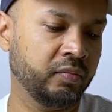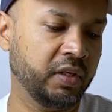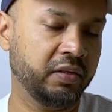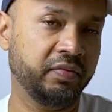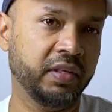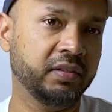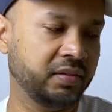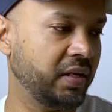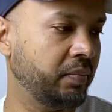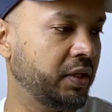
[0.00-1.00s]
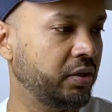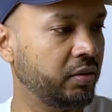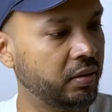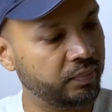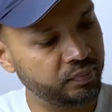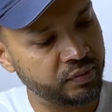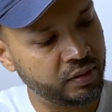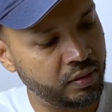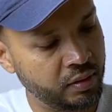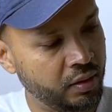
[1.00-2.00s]
It fills the same material.
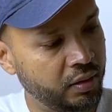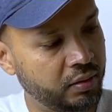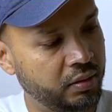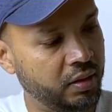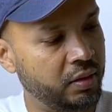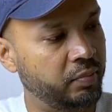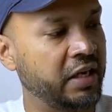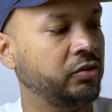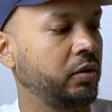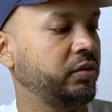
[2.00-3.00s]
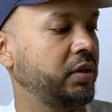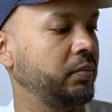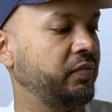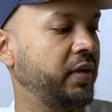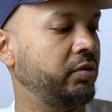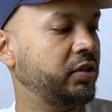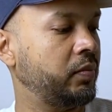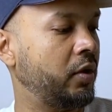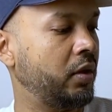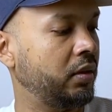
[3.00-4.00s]
The bezel seems very
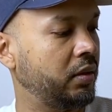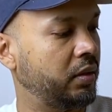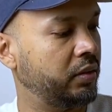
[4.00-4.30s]
small.